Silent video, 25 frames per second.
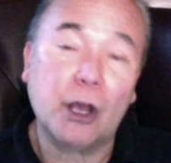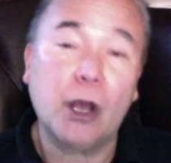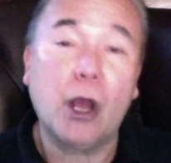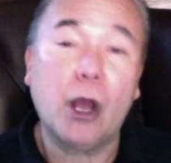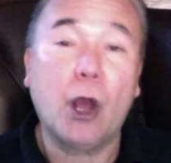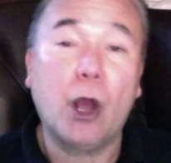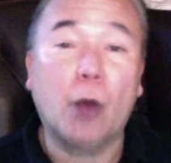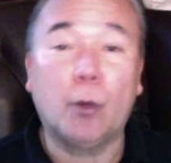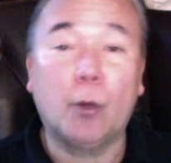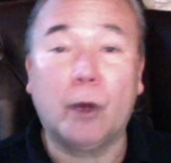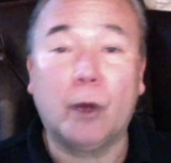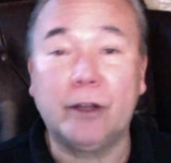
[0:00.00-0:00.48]

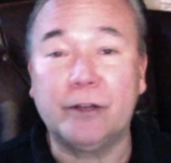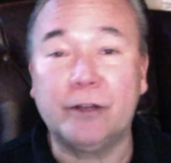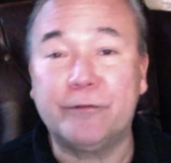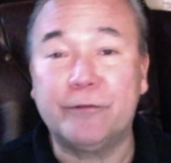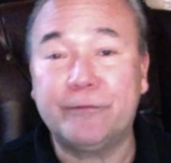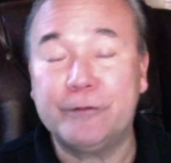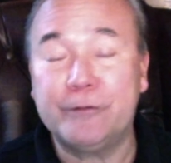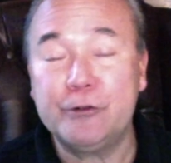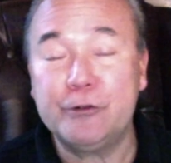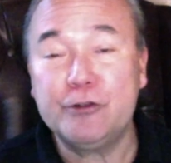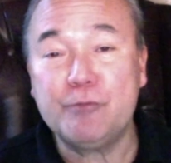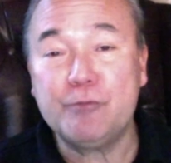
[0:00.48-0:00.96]
when the
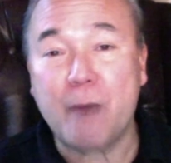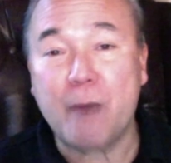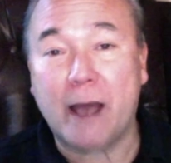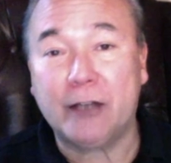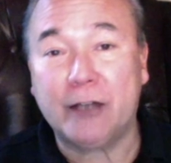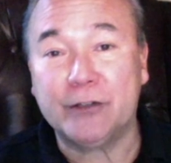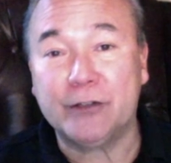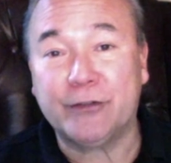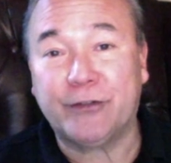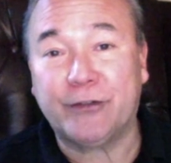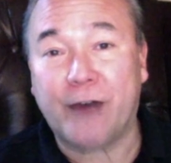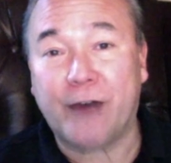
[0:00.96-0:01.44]
food
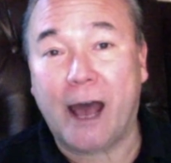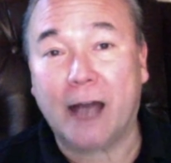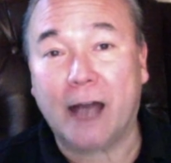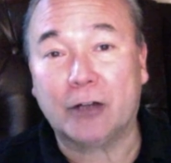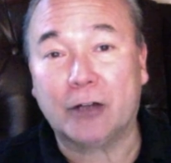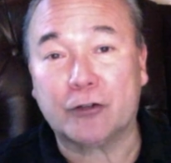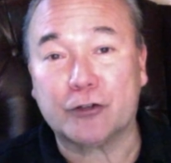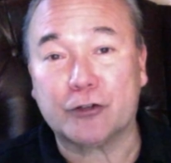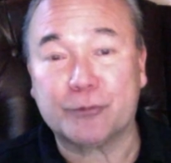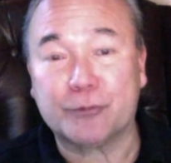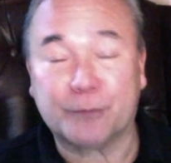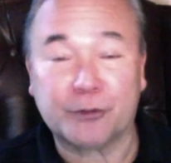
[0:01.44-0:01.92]

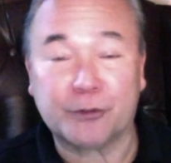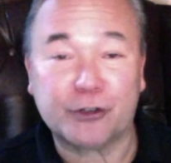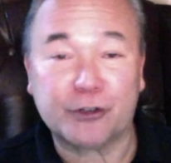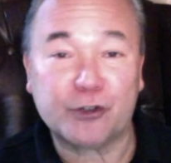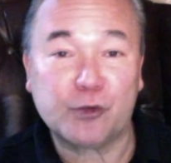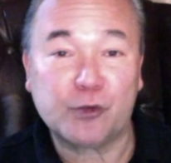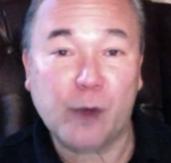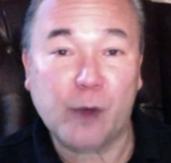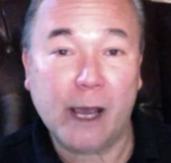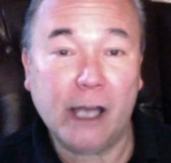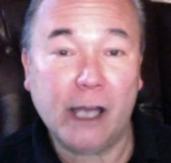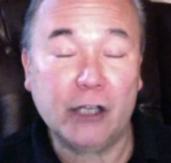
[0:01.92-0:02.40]
manufacturers
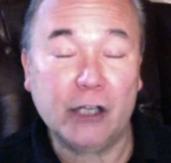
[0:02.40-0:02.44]
persuade